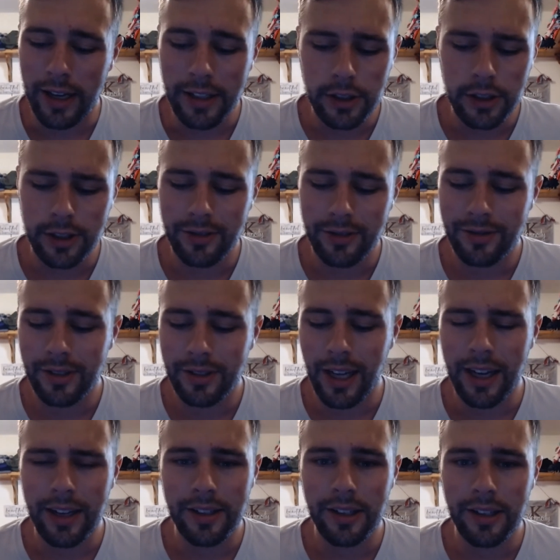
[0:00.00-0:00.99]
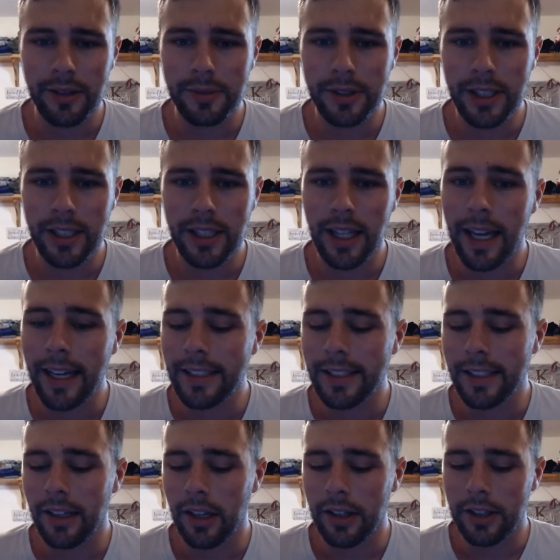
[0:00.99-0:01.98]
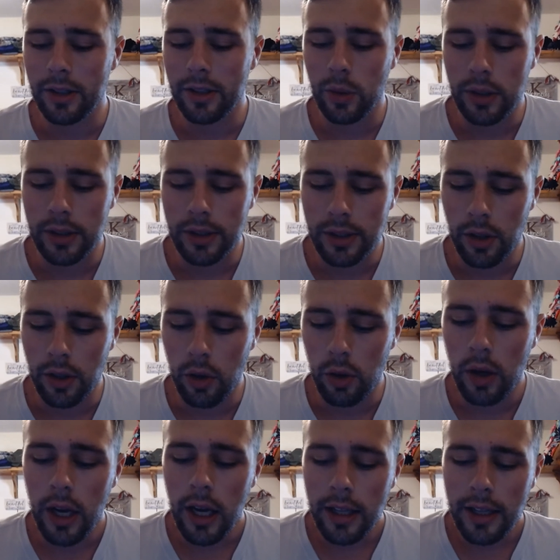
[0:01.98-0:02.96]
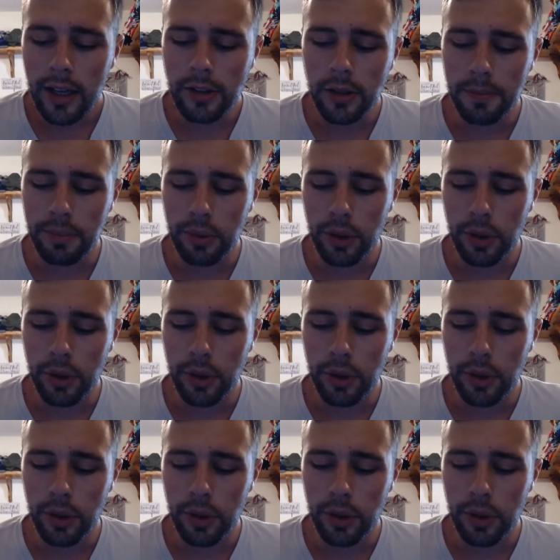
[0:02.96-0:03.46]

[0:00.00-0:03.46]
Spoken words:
He just kind of comes in lazy on this one, so that was it